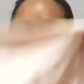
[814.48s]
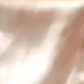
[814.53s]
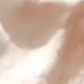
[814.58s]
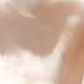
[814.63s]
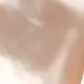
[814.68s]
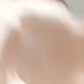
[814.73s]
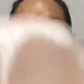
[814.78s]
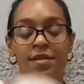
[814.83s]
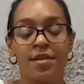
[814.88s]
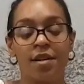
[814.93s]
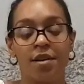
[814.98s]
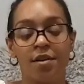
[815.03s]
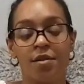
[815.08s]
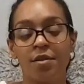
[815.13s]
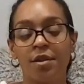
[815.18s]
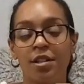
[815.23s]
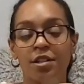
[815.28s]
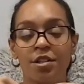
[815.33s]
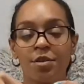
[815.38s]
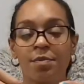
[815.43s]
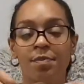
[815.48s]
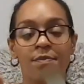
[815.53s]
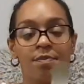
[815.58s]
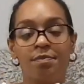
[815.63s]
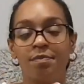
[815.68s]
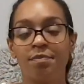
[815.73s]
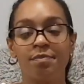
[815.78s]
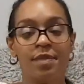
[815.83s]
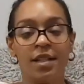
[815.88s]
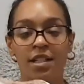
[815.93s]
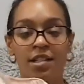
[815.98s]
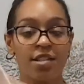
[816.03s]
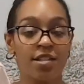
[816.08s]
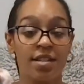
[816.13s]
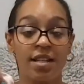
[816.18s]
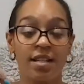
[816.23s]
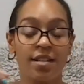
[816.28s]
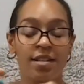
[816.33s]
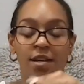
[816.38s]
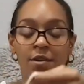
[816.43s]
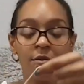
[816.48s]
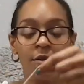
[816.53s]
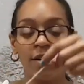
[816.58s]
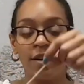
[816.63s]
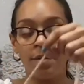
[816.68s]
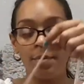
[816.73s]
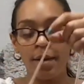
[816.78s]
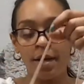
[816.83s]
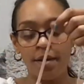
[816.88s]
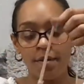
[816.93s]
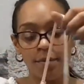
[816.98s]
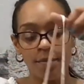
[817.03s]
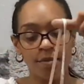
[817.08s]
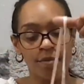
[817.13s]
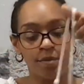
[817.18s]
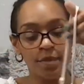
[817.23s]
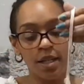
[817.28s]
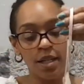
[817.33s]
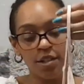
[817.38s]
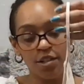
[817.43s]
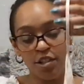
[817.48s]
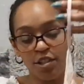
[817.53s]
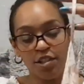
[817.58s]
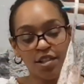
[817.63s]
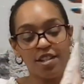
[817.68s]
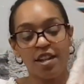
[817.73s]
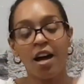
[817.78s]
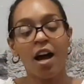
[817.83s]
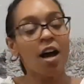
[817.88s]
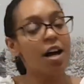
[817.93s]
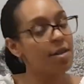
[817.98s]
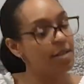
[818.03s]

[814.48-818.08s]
stuff, so I just I just said don't worry about them. Just